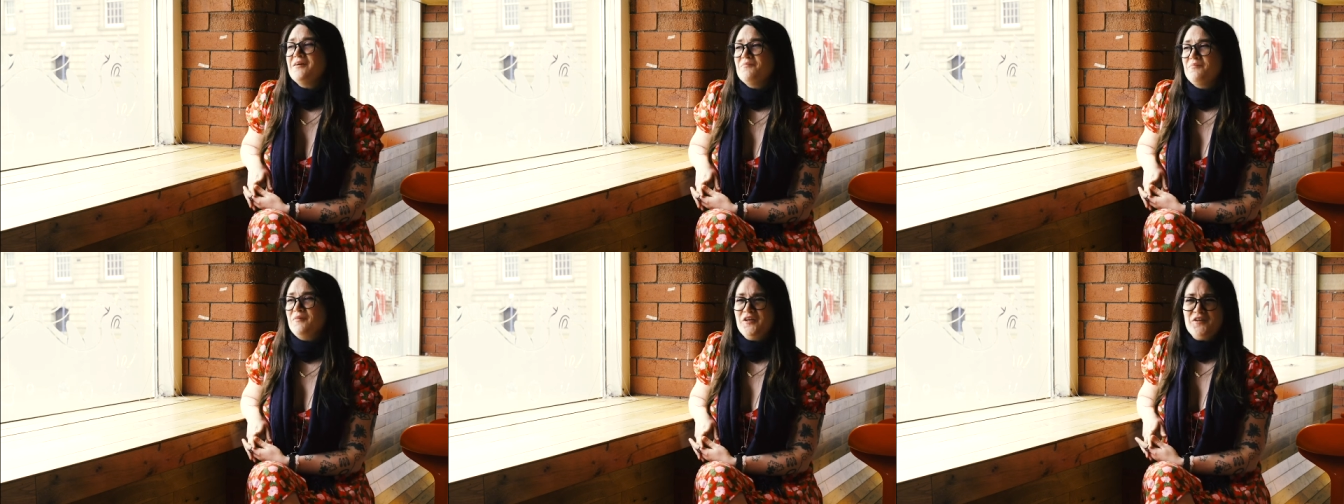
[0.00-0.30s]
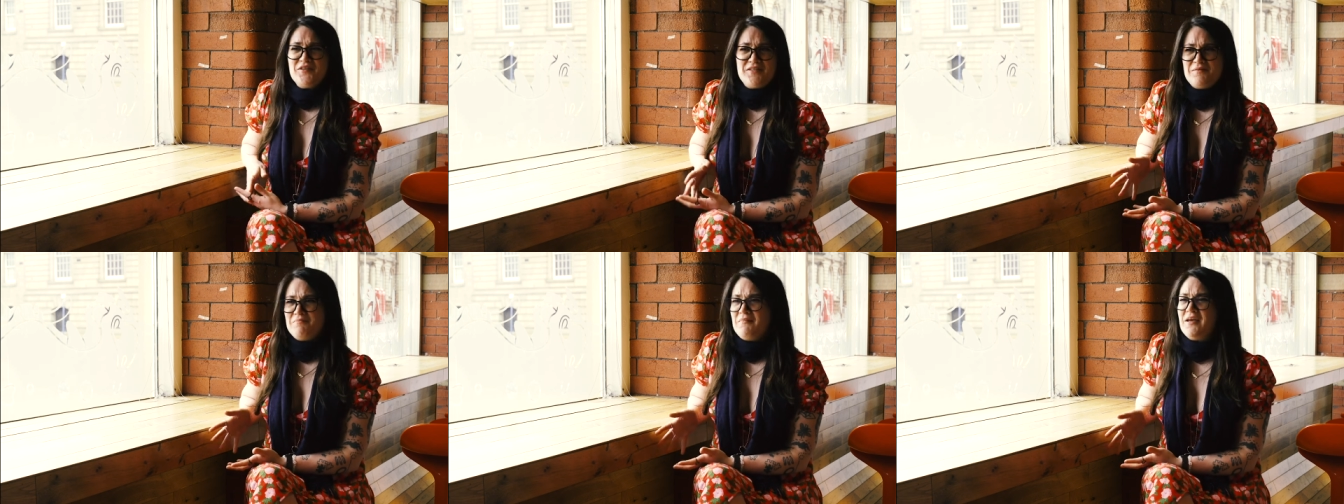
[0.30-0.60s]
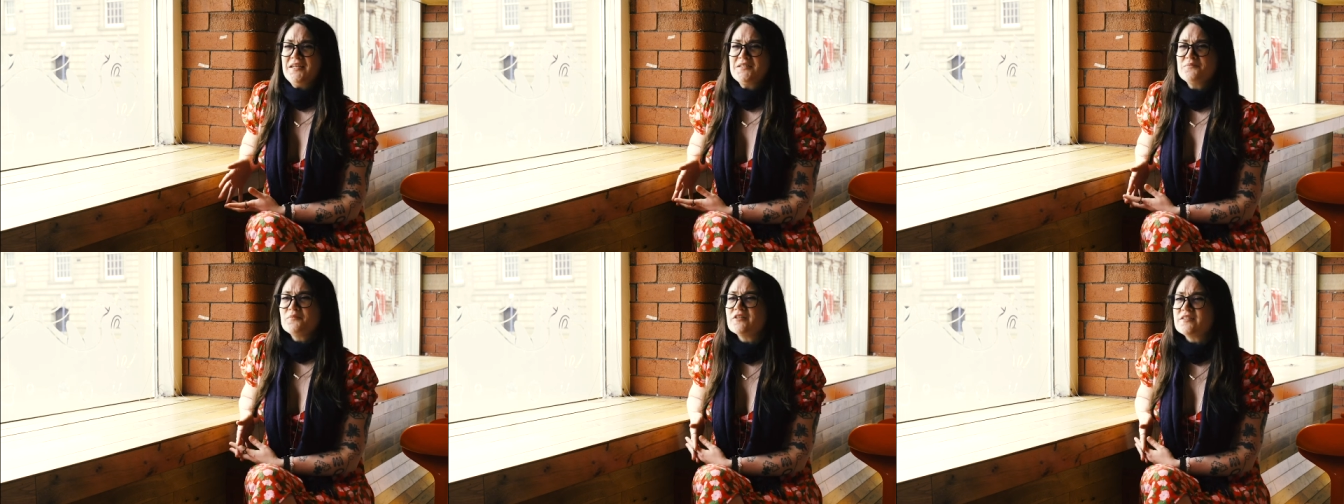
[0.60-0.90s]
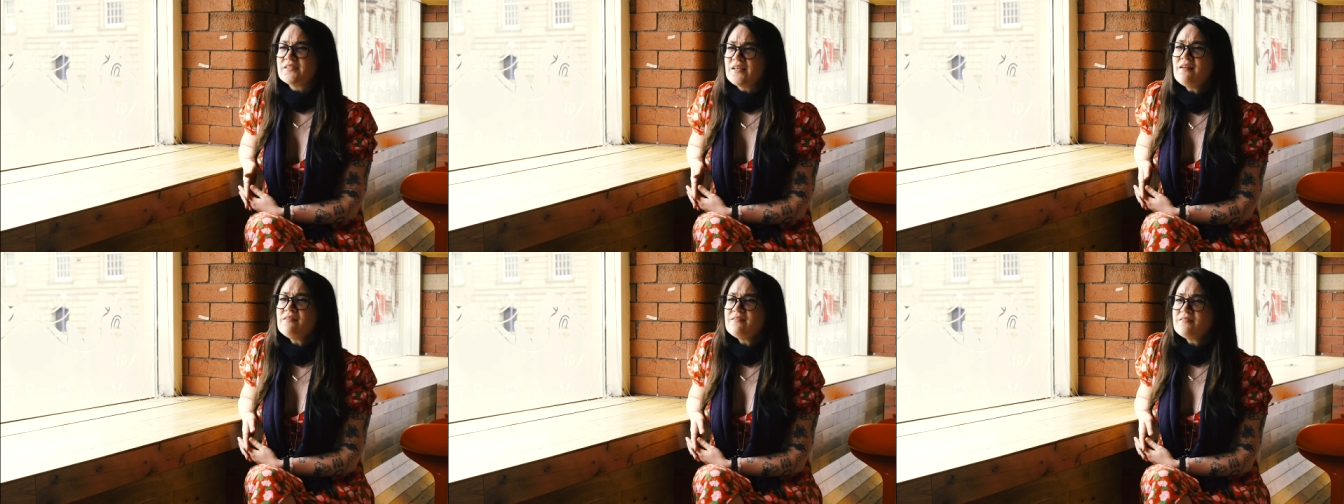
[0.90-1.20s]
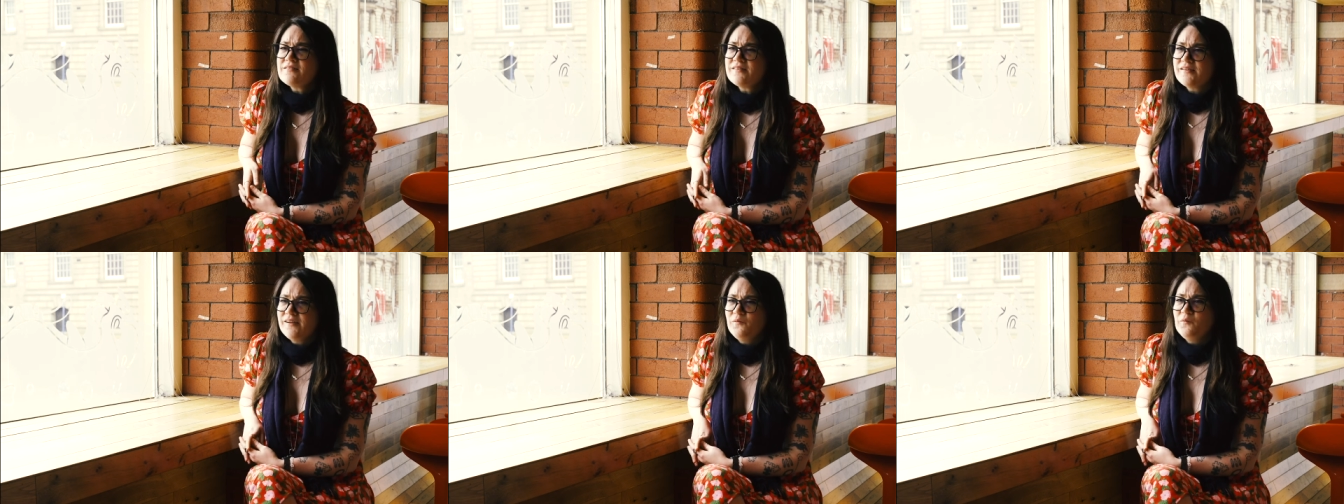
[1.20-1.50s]
because it makes more
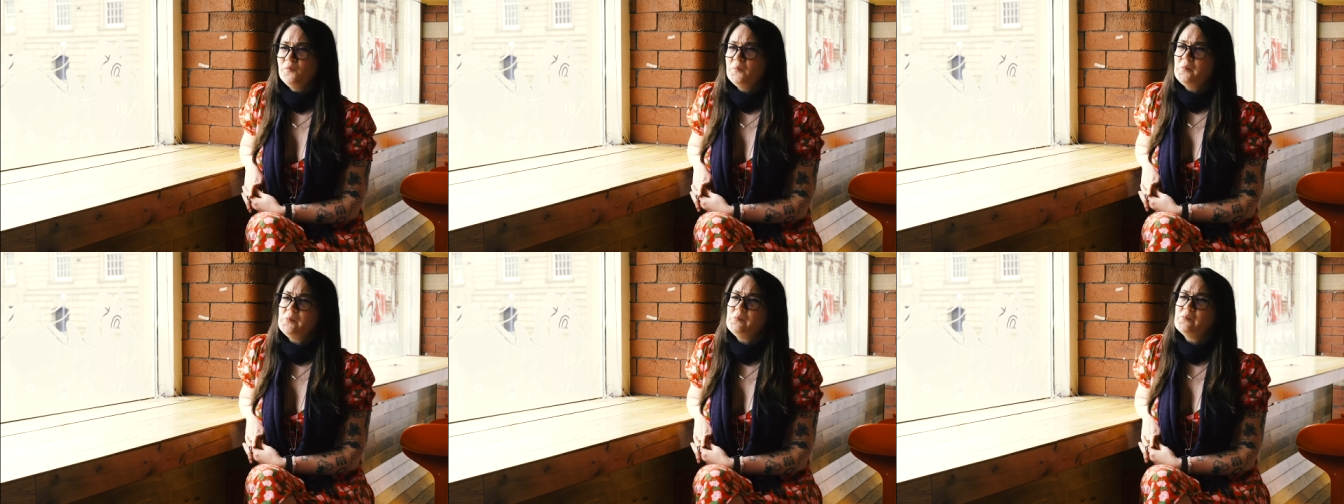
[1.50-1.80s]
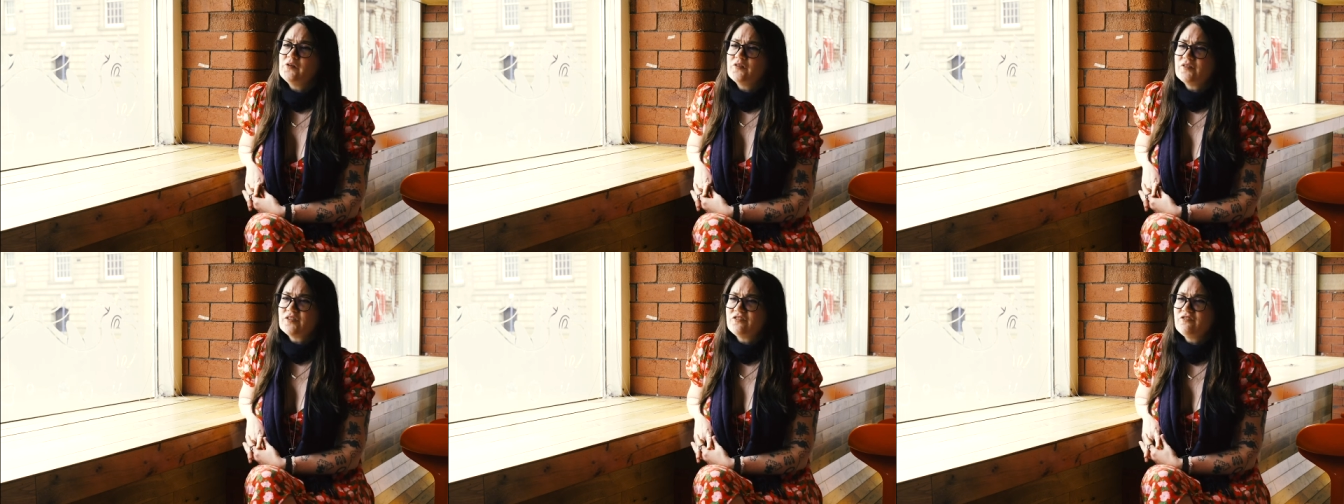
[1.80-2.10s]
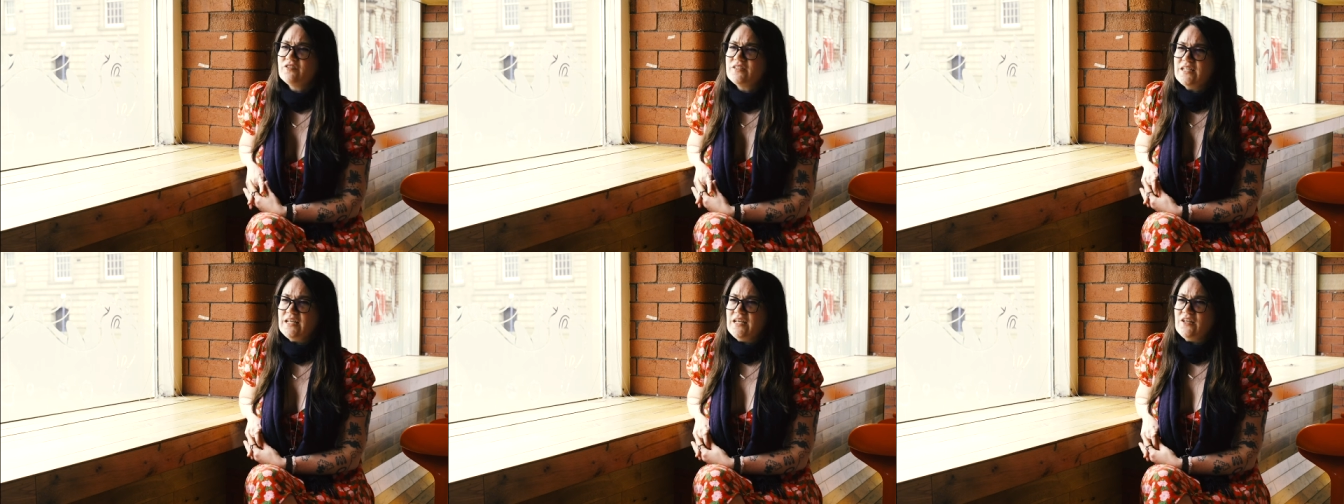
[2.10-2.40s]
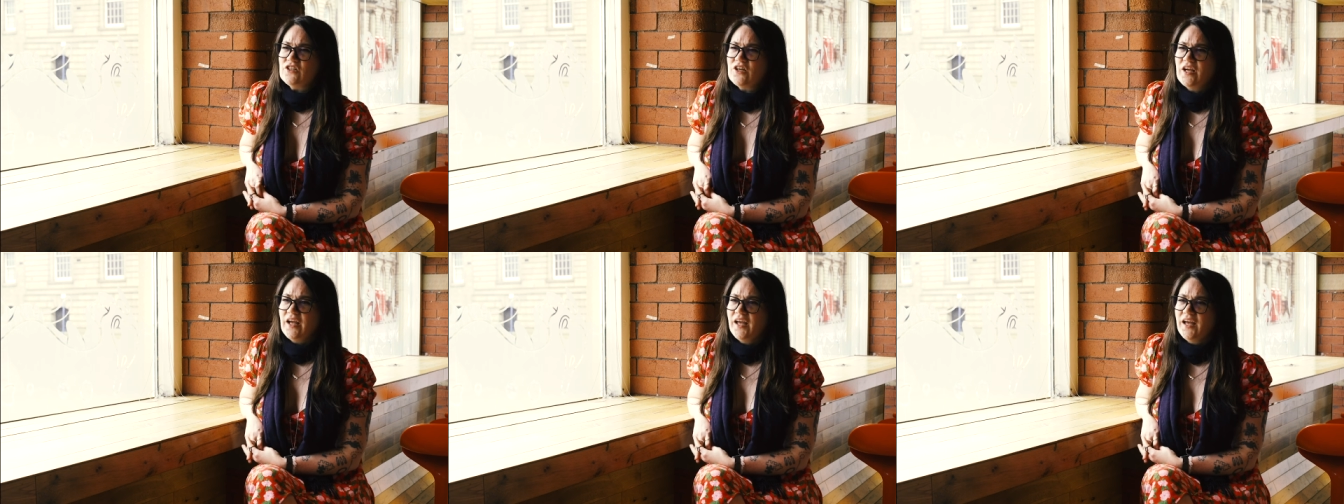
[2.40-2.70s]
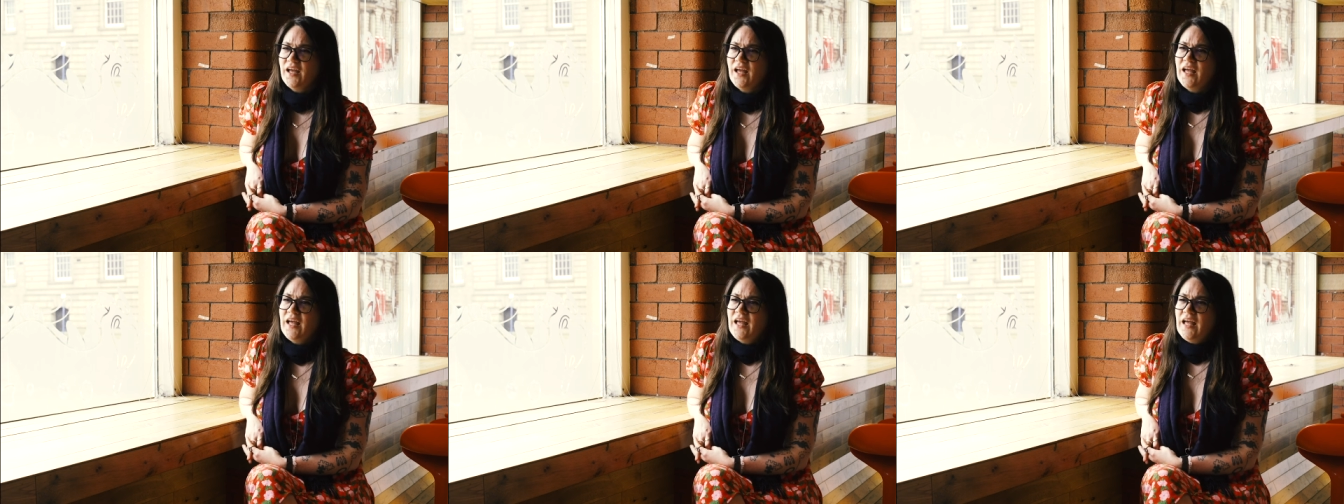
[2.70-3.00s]
sense and it would be more strategic.